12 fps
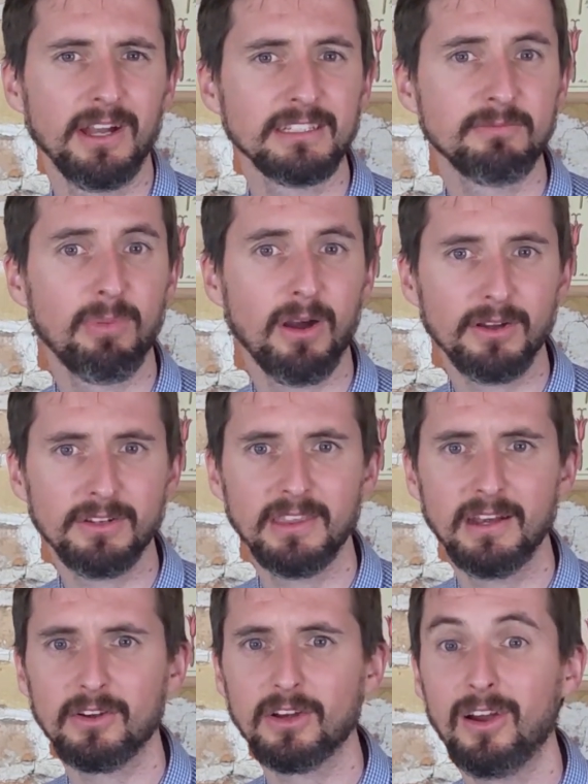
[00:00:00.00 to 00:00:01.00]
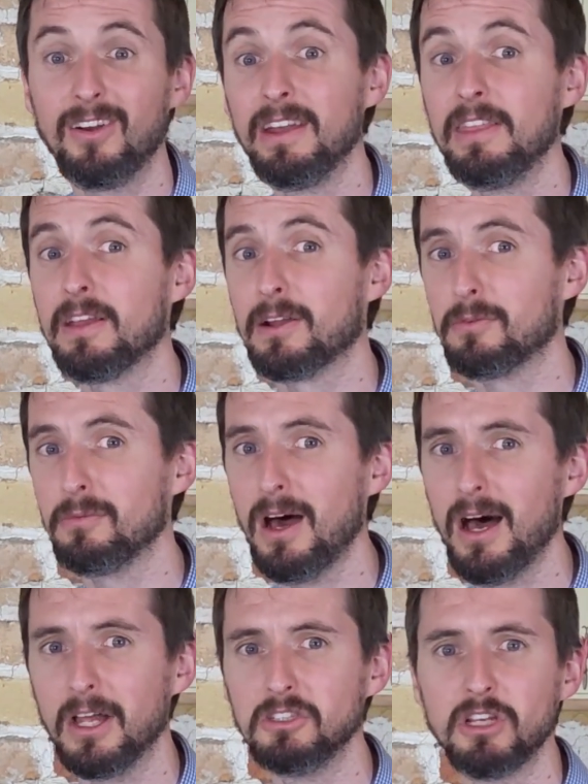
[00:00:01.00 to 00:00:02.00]
has parked their car in the
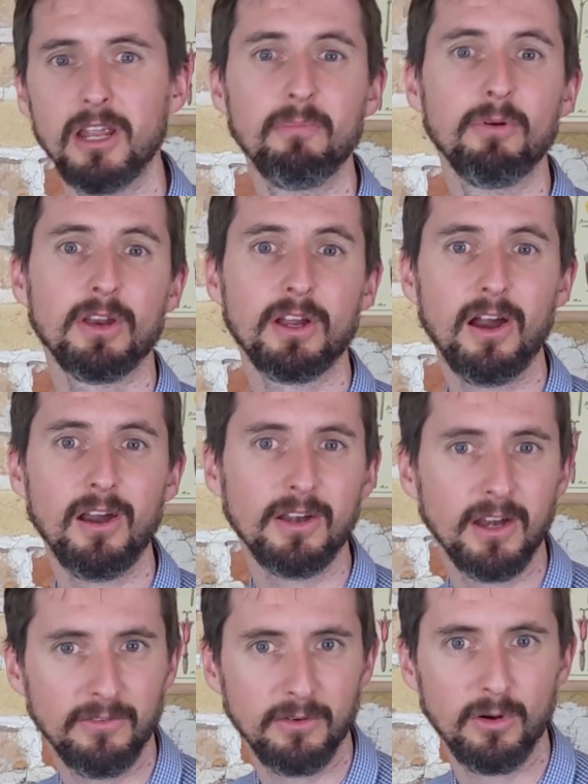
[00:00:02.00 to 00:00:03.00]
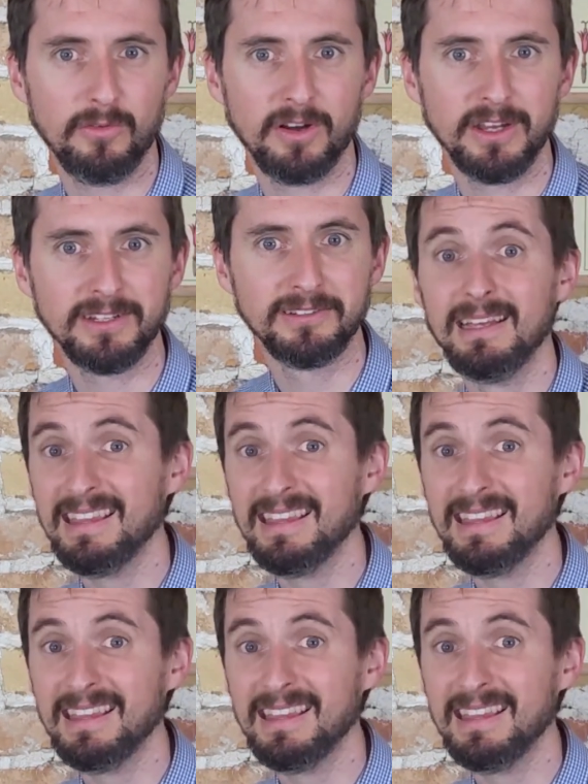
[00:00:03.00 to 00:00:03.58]
garage and put a car cover over it.